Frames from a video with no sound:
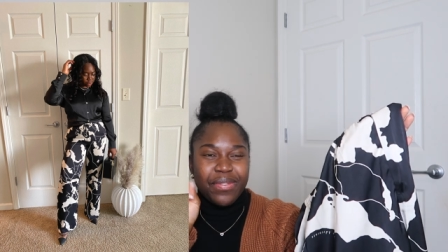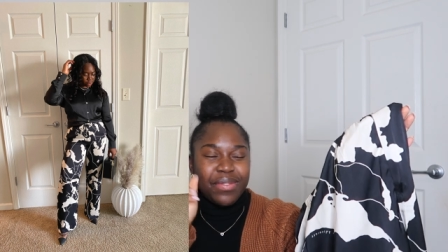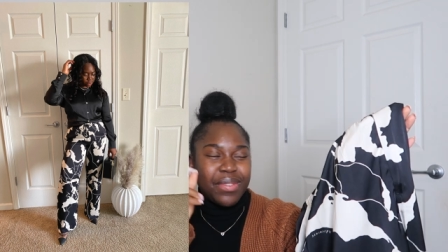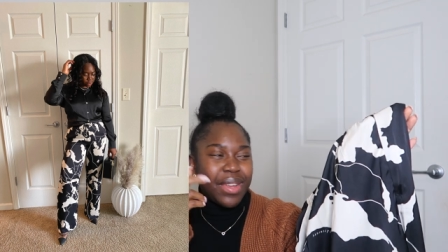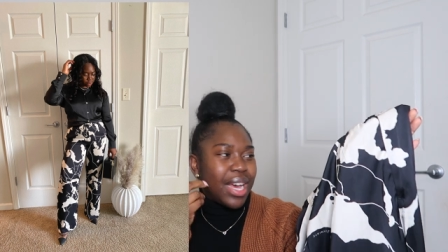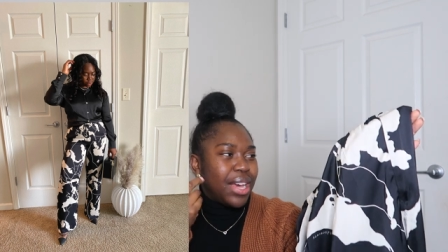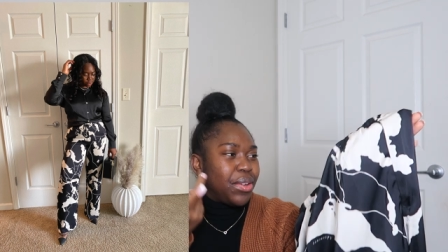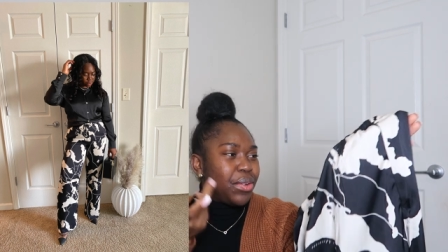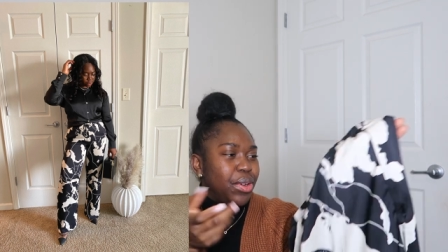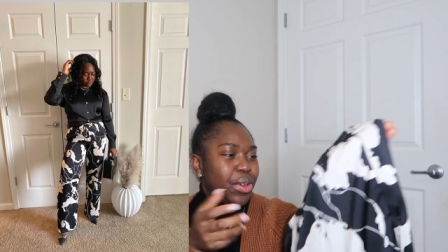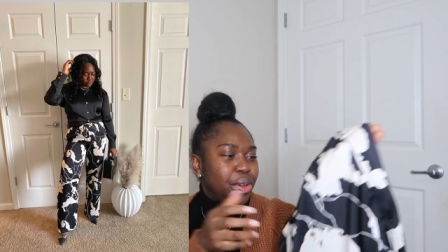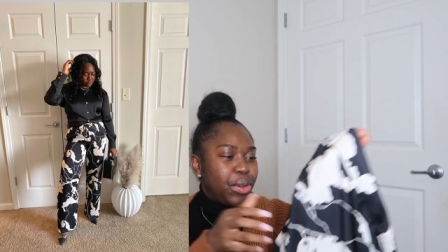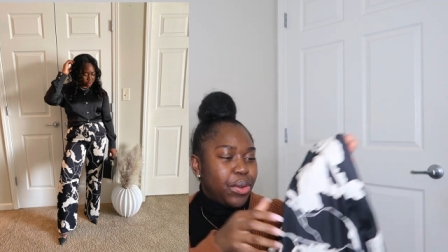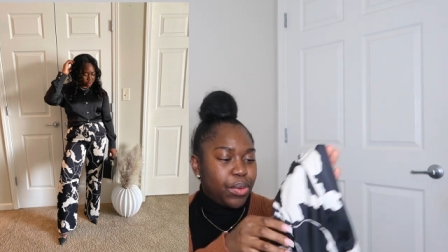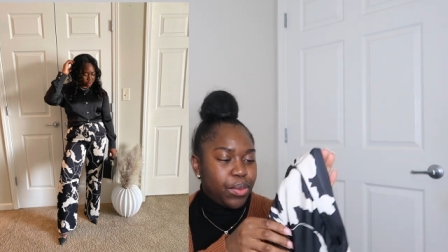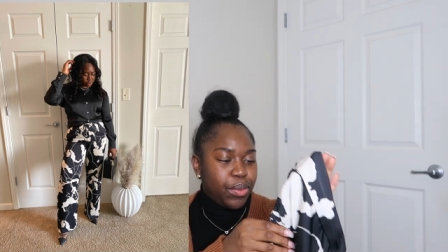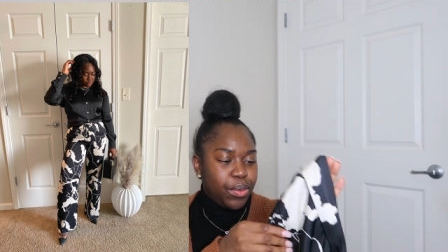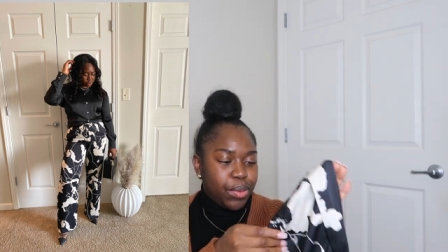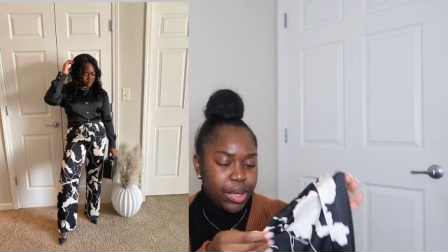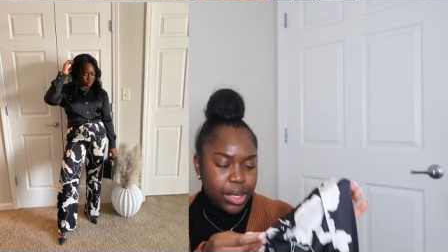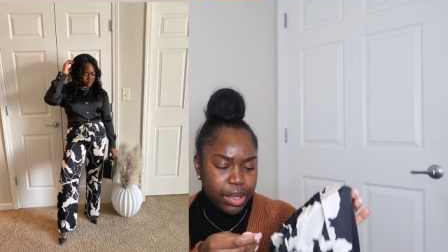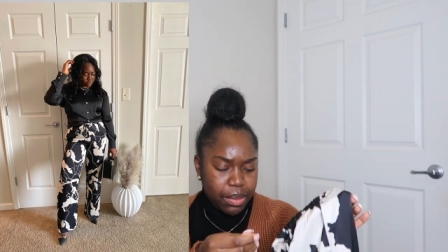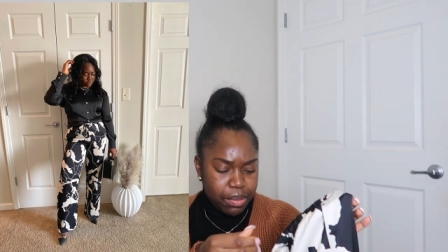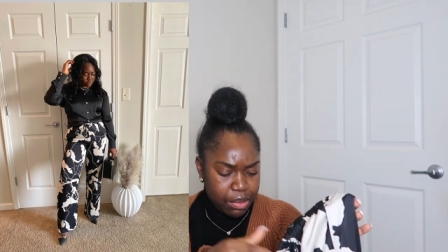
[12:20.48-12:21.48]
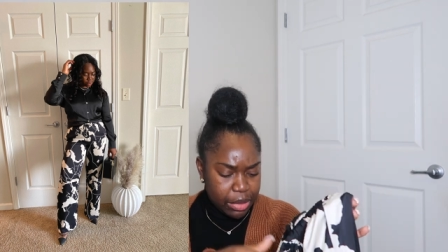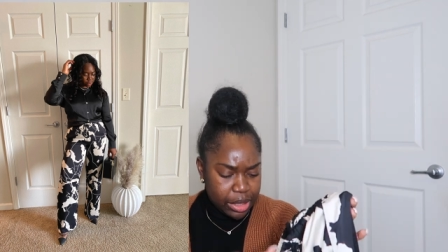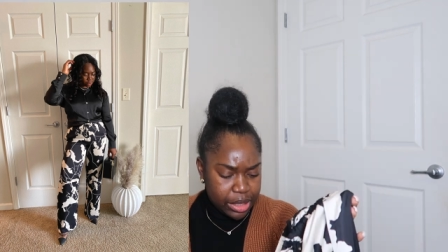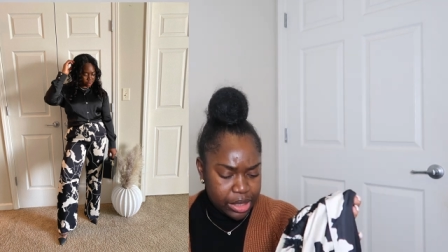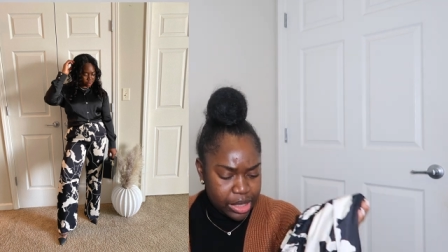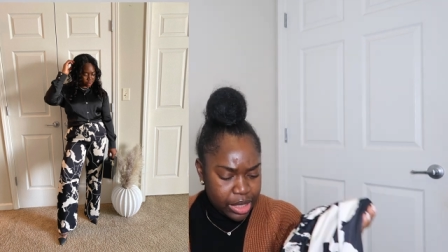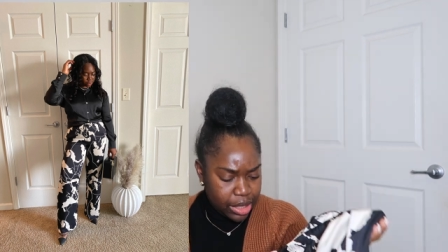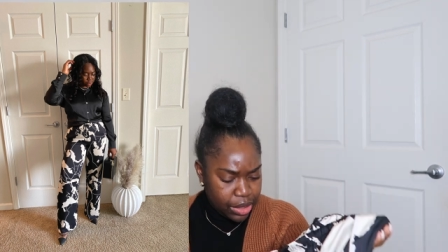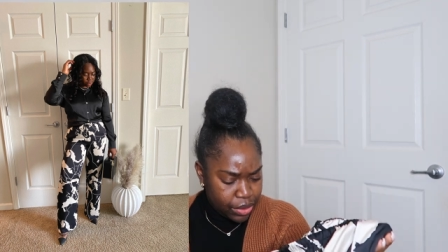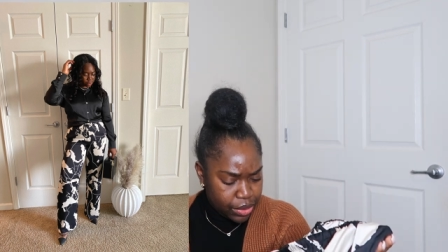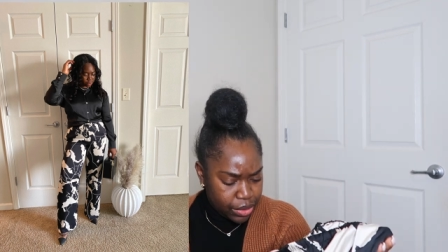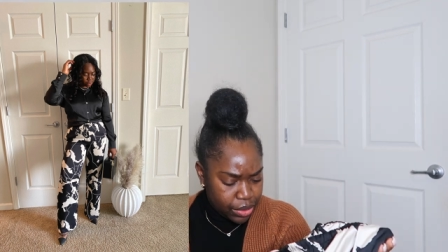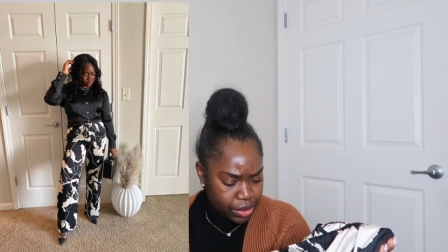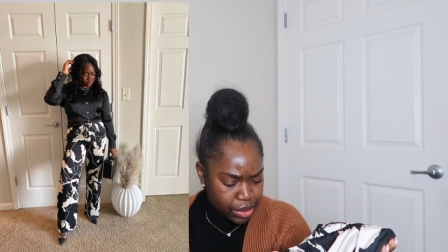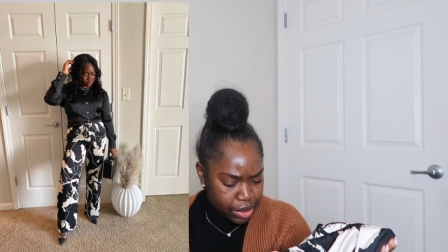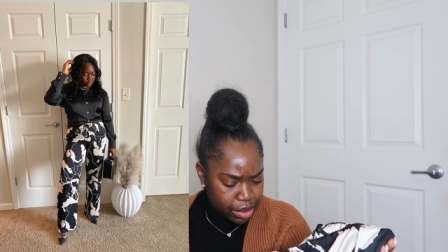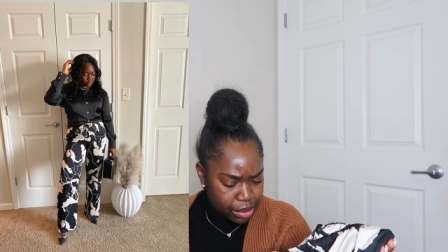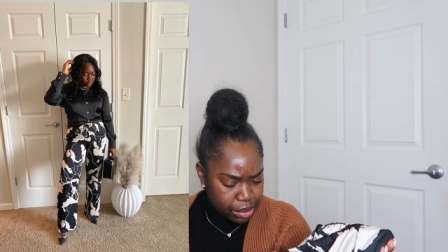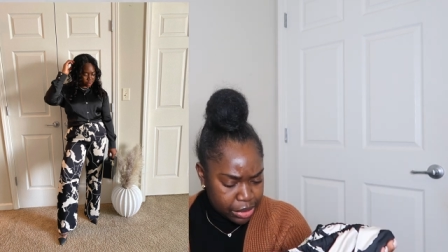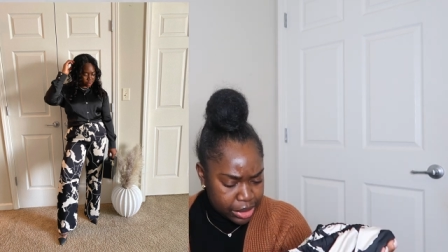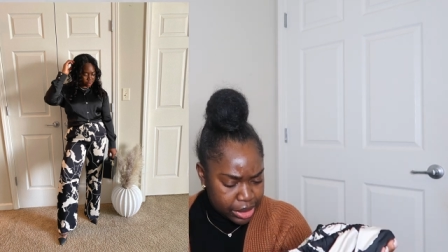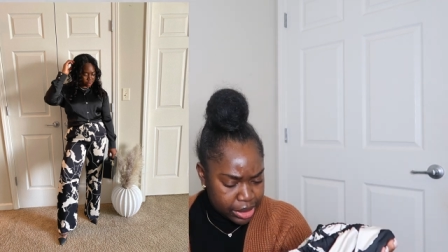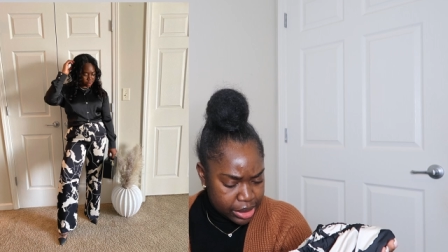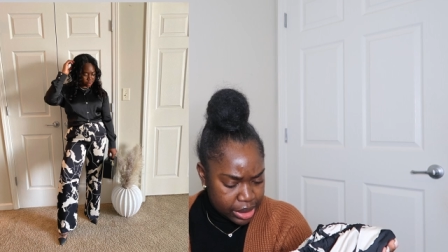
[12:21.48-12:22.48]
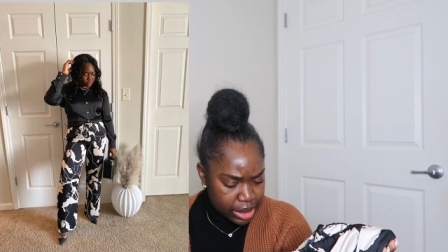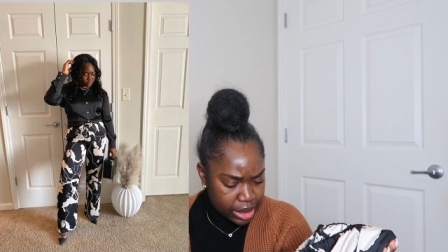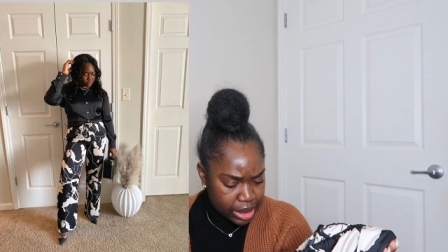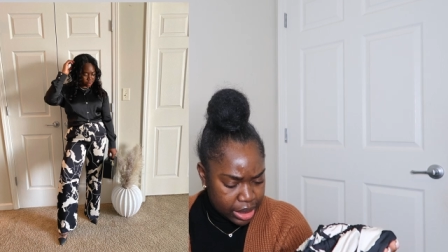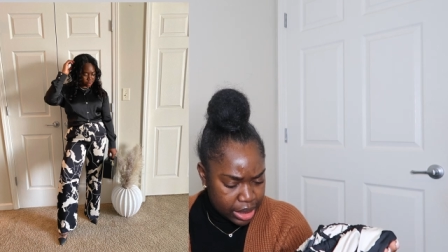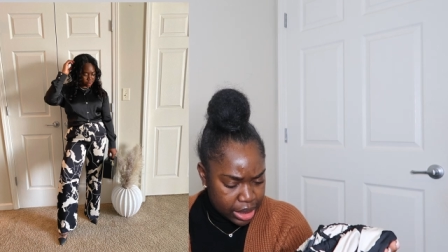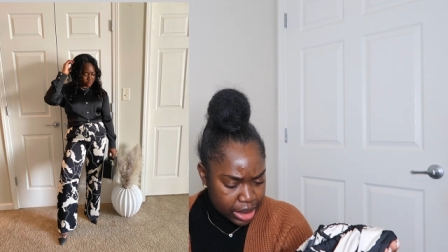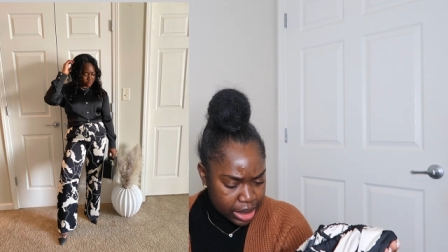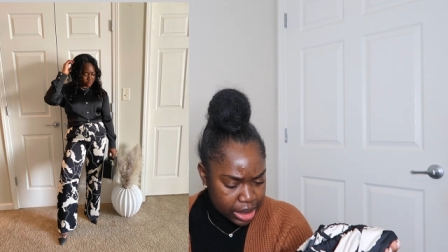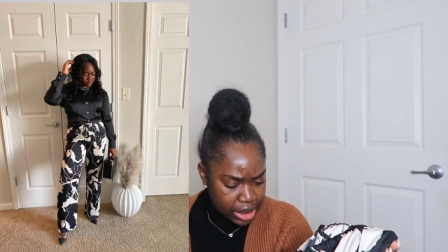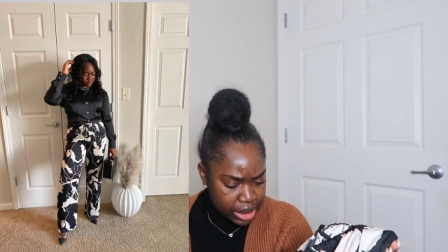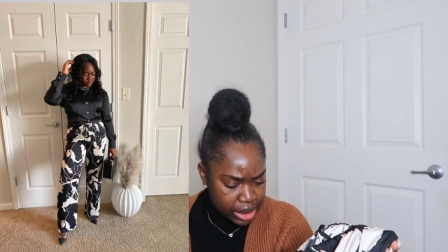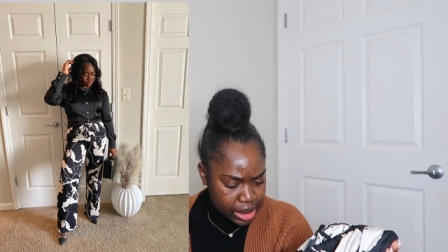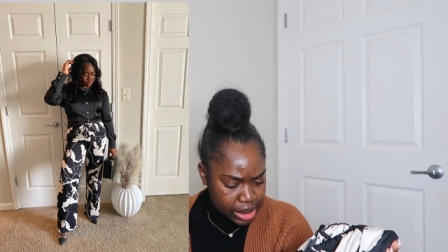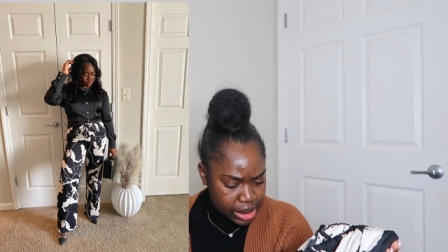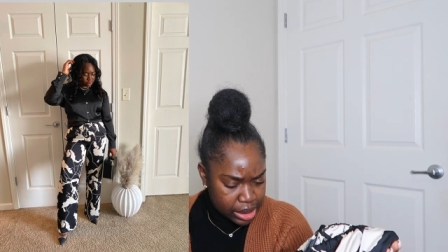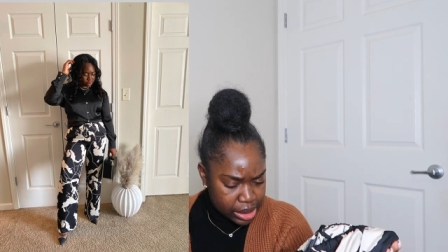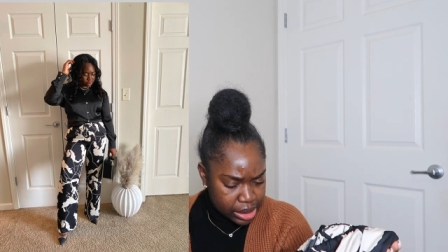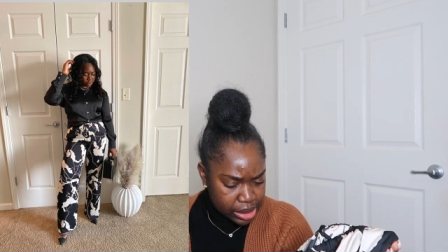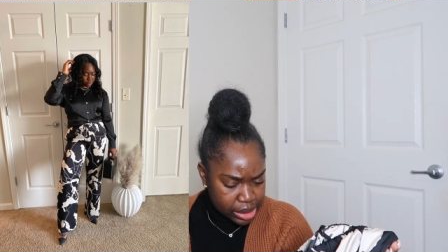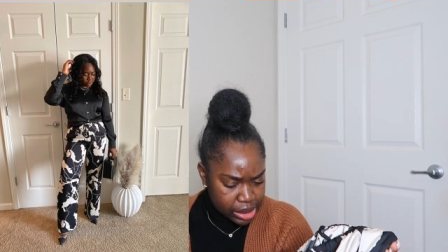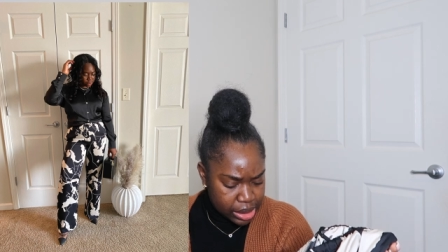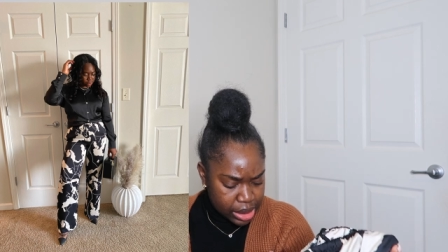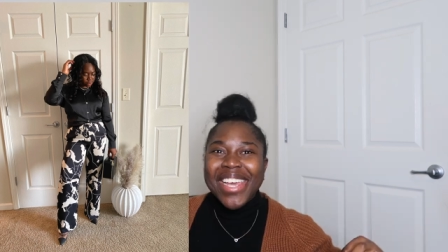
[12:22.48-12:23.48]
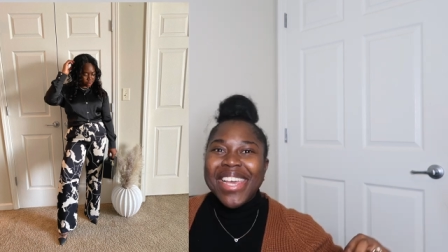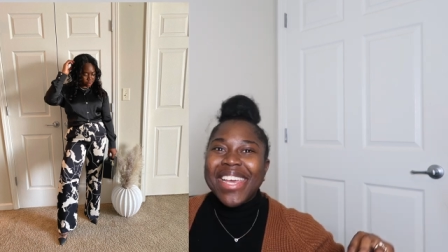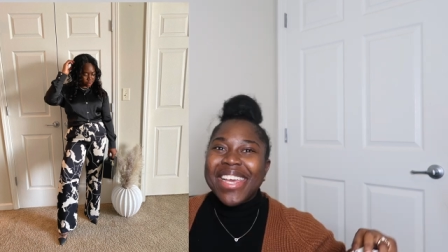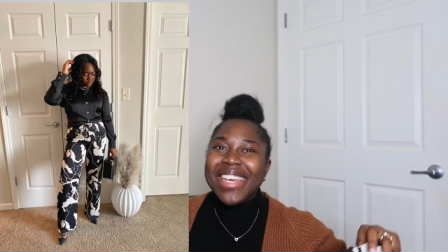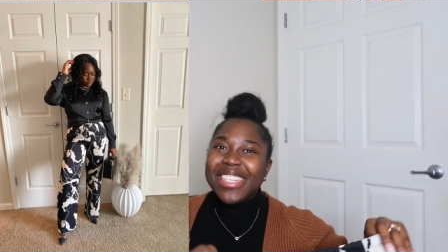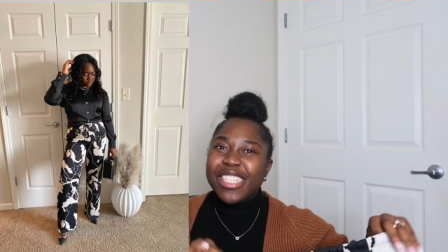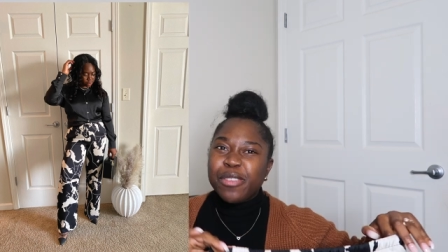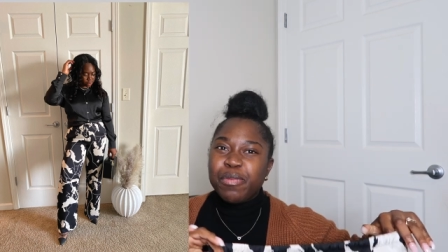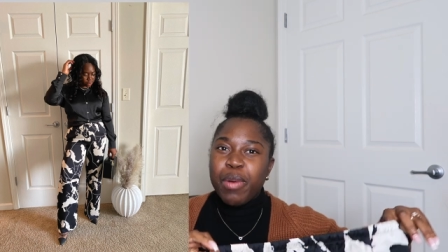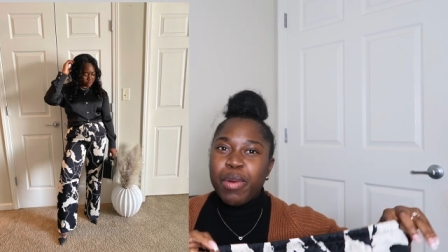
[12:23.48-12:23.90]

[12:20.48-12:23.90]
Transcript: I don't know what material. Let me see. It is, it's